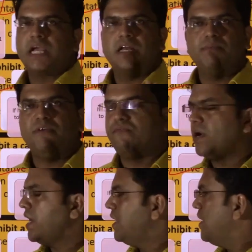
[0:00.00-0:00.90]
can be
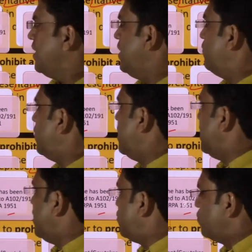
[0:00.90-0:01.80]
filed
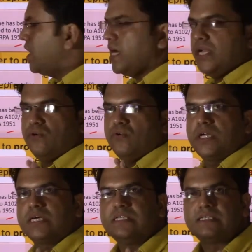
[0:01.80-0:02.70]
only into the High Court
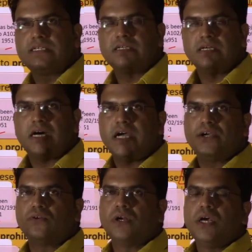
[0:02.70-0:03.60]
concerned High
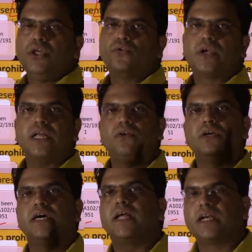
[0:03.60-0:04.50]
Court. You
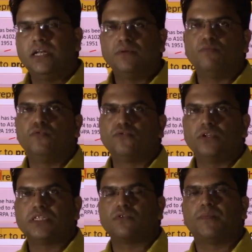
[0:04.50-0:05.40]
cannot directly move to
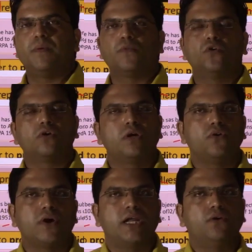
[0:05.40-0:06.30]
the Supreme Court, or
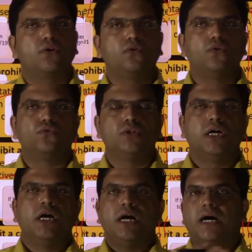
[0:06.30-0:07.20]
you cannot go to the
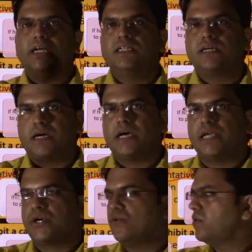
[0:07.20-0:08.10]
another
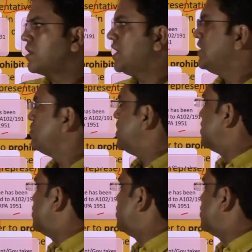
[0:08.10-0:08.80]
High Court, right? So that